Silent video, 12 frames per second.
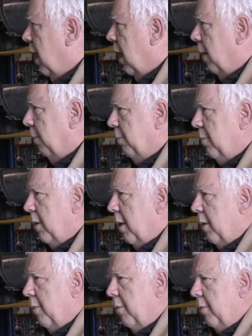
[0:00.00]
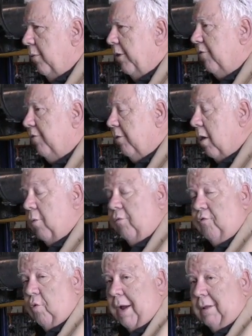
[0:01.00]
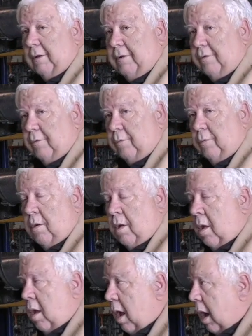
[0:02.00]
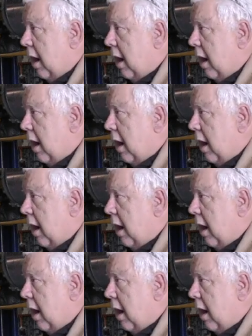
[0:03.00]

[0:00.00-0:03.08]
Um, this goes directly to a